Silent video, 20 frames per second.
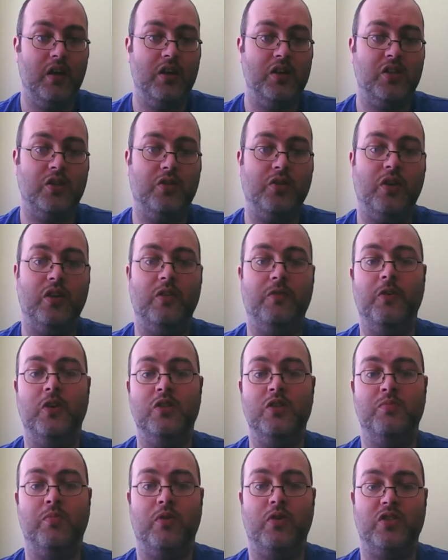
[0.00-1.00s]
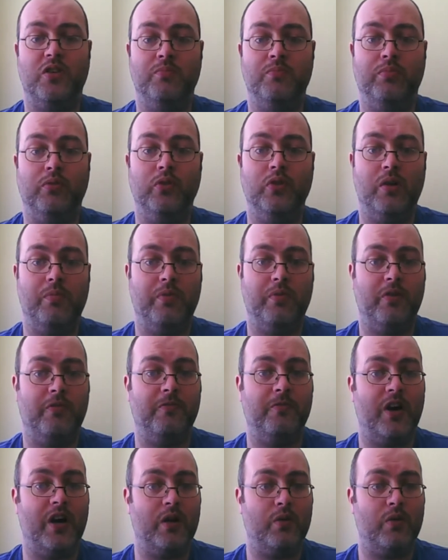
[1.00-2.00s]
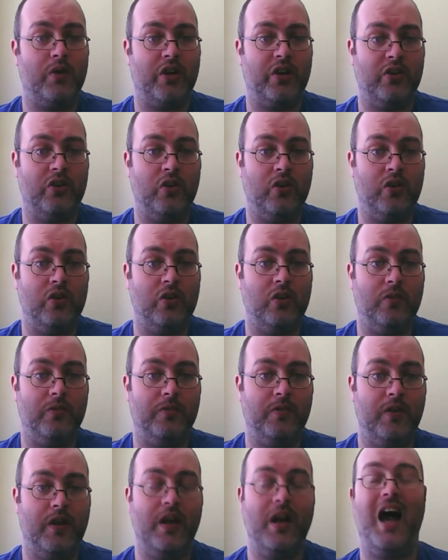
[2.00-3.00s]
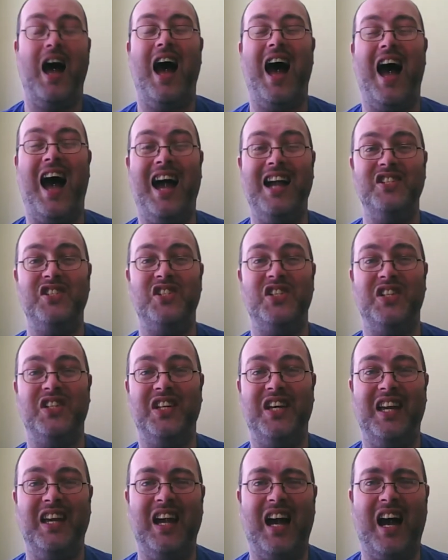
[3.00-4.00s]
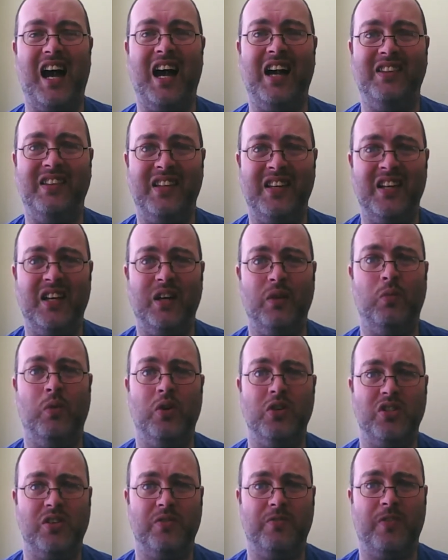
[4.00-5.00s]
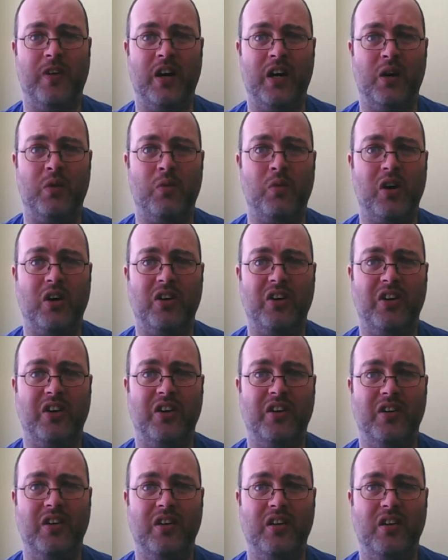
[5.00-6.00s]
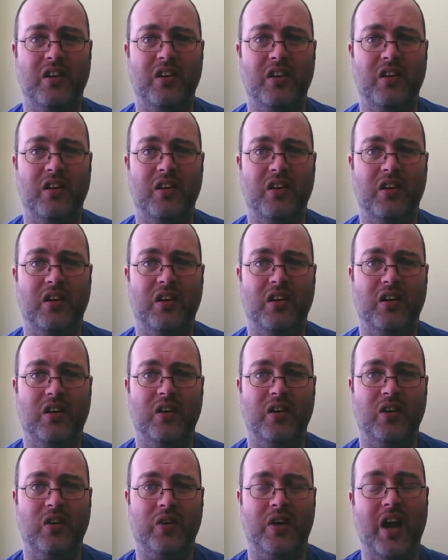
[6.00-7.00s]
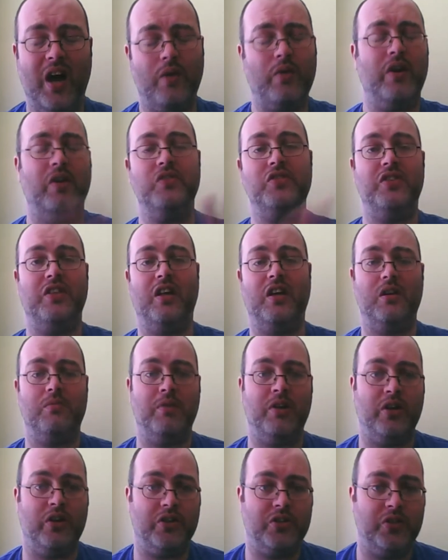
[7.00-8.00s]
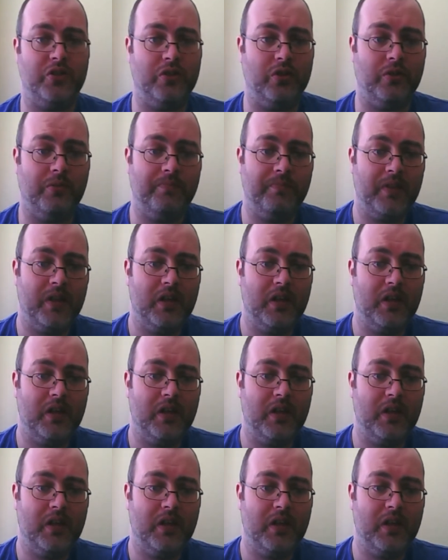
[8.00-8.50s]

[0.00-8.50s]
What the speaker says: She thought the fuse box had blown up or a firework had gone off. Actually, I think it was a firework. Okay, I'll get into that in a minute or two